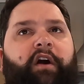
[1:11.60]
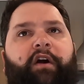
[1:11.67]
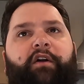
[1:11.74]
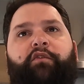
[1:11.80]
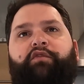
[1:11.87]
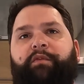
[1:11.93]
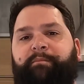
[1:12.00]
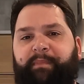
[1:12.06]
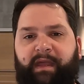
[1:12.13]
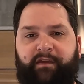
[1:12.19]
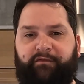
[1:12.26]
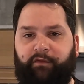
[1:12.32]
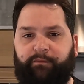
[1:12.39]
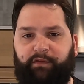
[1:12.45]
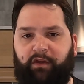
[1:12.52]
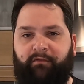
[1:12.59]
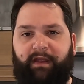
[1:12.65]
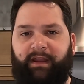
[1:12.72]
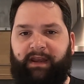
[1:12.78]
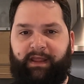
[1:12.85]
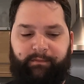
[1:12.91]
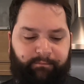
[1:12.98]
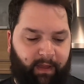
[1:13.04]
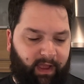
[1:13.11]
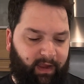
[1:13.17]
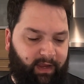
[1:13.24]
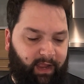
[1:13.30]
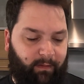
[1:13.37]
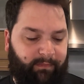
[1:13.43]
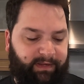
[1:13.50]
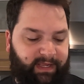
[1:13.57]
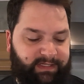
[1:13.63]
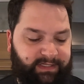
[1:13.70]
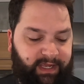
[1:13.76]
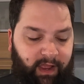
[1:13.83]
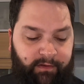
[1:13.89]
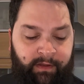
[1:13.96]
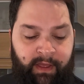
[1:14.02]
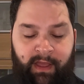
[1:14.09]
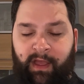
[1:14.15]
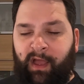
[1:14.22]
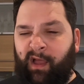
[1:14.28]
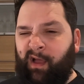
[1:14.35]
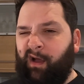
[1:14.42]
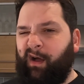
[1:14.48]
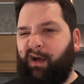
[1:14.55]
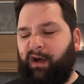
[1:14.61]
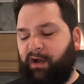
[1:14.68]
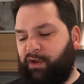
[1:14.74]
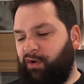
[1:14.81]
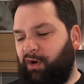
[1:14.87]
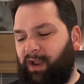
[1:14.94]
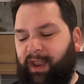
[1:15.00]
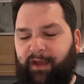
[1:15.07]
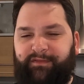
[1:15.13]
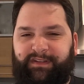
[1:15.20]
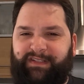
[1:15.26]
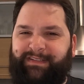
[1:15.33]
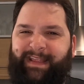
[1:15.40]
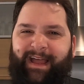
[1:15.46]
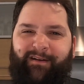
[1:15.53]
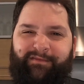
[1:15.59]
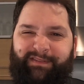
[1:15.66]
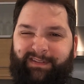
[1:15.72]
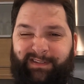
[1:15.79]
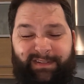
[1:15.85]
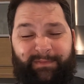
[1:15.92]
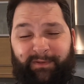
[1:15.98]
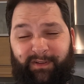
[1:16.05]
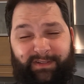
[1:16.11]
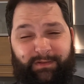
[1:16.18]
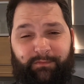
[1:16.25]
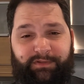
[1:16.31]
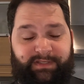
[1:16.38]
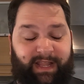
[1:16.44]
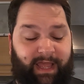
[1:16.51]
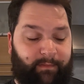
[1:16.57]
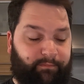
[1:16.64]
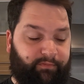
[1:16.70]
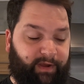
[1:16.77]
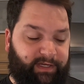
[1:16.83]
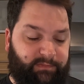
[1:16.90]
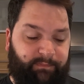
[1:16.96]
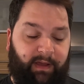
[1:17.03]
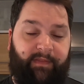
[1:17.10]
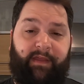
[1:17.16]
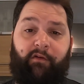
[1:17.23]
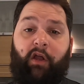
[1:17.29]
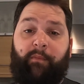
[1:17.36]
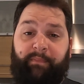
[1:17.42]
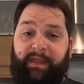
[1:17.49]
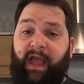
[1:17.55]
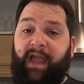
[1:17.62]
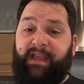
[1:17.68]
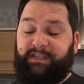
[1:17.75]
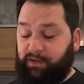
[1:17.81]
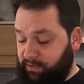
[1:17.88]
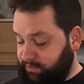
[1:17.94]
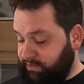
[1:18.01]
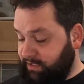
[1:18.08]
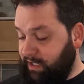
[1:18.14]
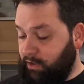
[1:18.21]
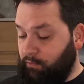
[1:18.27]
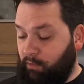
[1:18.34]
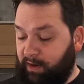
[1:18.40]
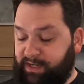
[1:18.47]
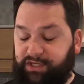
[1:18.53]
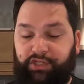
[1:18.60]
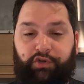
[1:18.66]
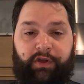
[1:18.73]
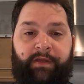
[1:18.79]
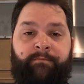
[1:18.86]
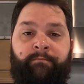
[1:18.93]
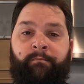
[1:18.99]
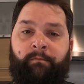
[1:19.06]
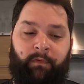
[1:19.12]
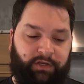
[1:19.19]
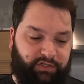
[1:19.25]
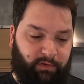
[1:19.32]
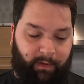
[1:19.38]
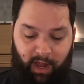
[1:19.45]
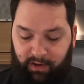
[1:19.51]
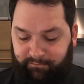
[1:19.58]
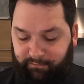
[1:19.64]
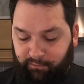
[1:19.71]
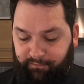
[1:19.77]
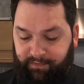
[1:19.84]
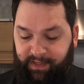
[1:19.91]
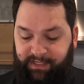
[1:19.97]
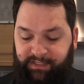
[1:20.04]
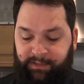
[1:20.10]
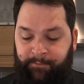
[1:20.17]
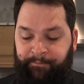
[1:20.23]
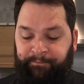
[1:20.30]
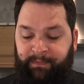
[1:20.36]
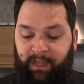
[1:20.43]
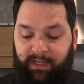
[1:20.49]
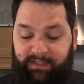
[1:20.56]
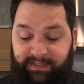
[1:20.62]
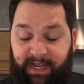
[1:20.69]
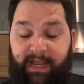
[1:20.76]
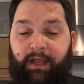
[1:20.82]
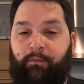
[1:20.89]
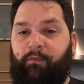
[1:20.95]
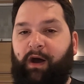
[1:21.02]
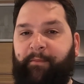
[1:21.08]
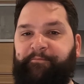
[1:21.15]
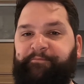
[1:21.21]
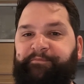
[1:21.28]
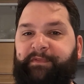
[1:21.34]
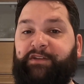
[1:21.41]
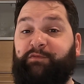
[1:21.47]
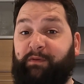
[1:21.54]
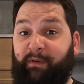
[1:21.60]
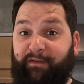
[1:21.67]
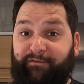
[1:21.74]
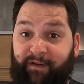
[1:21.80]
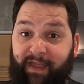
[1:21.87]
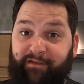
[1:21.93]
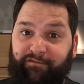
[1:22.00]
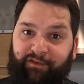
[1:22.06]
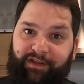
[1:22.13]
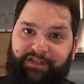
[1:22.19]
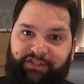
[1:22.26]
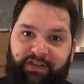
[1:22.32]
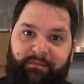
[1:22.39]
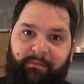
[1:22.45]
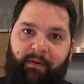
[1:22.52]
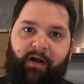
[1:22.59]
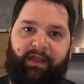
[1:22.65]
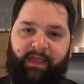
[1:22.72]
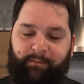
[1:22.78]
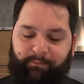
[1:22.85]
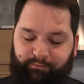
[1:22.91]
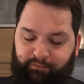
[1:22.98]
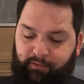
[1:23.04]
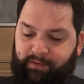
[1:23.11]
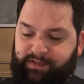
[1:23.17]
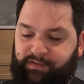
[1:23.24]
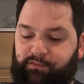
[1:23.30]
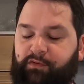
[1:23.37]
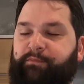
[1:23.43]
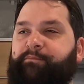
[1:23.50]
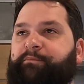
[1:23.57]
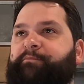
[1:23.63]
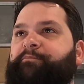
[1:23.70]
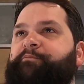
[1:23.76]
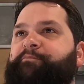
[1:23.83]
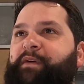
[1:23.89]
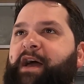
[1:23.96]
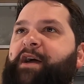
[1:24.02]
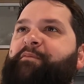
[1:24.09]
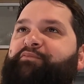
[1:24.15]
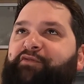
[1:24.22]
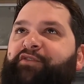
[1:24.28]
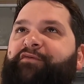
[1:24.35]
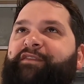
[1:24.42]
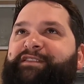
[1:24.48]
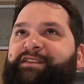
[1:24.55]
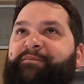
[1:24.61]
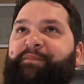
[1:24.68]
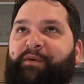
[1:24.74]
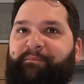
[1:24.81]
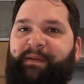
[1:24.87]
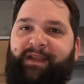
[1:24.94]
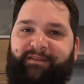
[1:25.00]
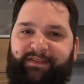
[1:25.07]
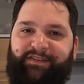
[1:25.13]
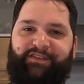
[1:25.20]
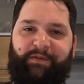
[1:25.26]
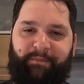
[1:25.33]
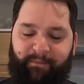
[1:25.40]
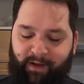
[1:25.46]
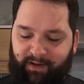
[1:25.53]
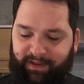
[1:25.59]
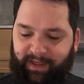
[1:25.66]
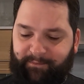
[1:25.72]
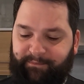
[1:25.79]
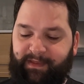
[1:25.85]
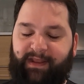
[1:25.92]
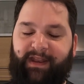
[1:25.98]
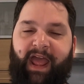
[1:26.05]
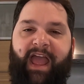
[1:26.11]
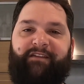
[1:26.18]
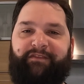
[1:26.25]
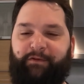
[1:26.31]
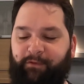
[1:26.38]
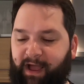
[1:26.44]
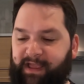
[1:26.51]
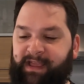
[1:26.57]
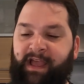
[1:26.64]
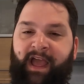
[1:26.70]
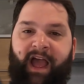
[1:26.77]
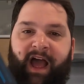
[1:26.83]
that I ordered beer from directly a couple of years ago. I got a load of stouts, and to be honest, I wasn't that impressed, but their IPAs I did quite enjoy, so I'm hopeful for this. Second one is one of my favourite supermarket brewers, or breweries that put beer in the supermarket in a heavy way,